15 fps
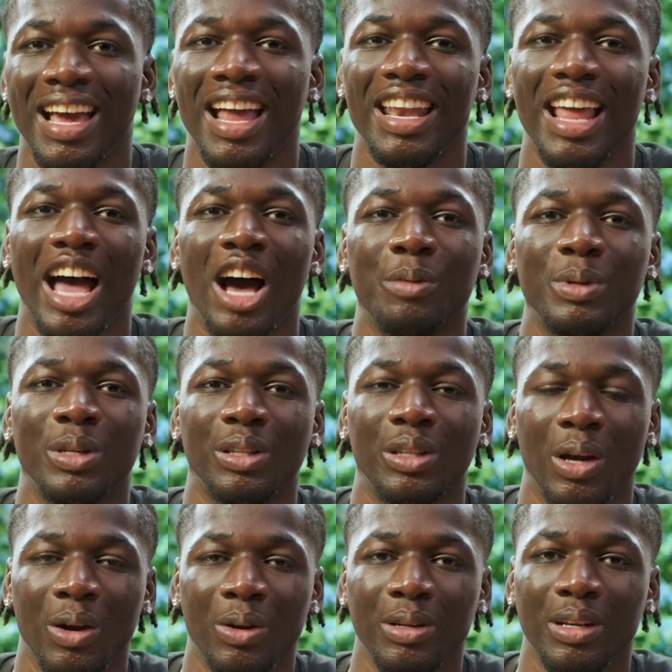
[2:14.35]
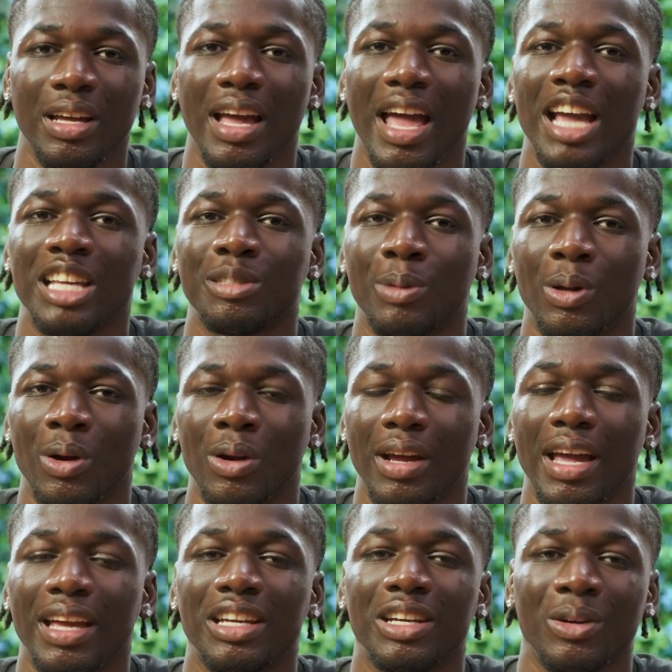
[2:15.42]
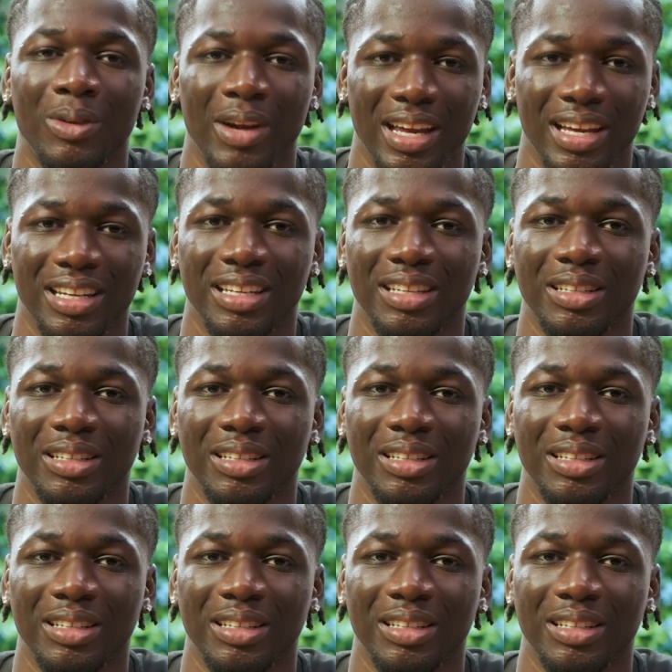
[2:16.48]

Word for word: that help you learn, explore, and create.